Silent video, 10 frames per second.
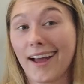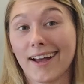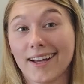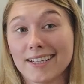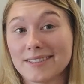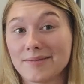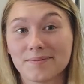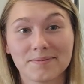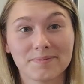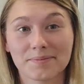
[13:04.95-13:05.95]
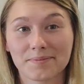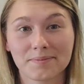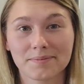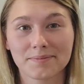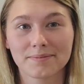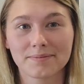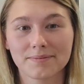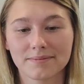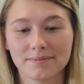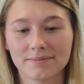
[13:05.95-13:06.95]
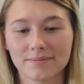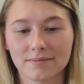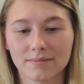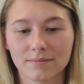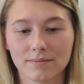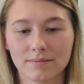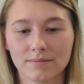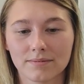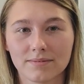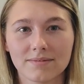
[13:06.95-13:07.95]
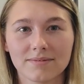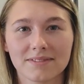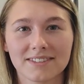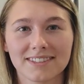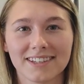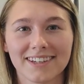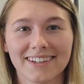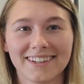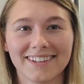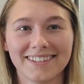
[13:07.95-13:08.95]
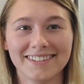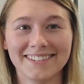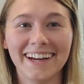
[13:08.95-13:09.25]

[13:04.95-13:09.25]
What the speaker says: (silent)